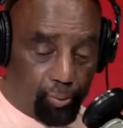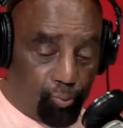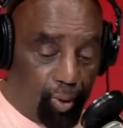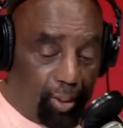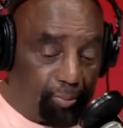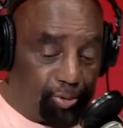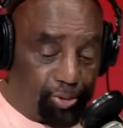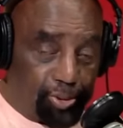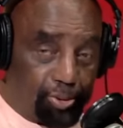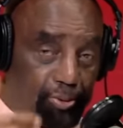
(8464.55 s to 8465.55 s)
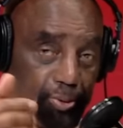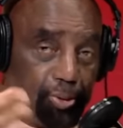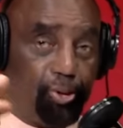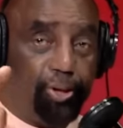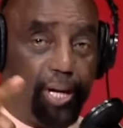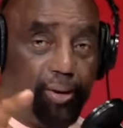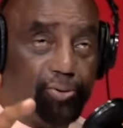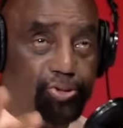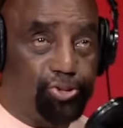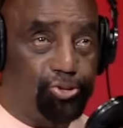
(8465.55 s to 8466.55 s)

Welcome to this third hour of the